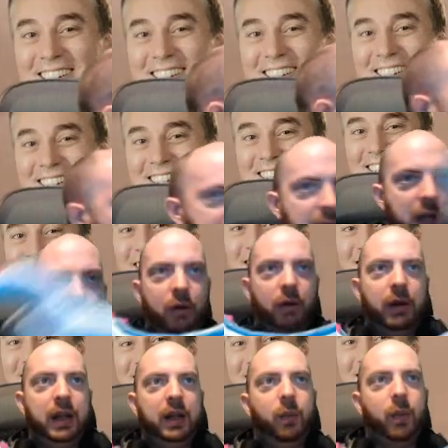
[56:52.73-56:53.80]
Pico or a
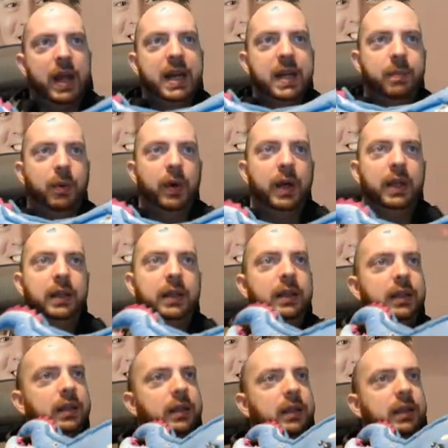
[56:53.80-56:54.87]
little whaley boy.
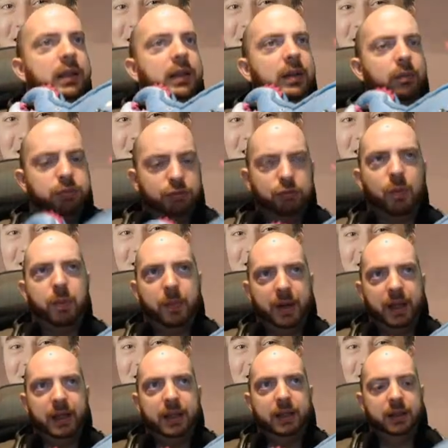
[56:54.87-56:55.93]

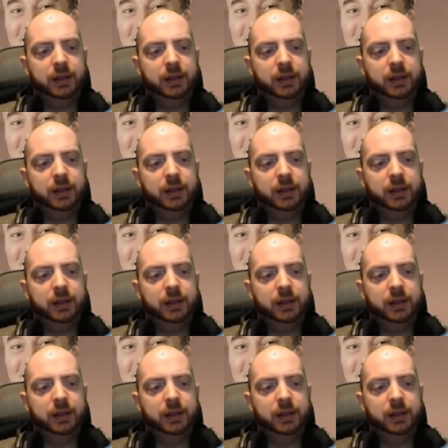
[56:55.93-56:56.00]
Probably.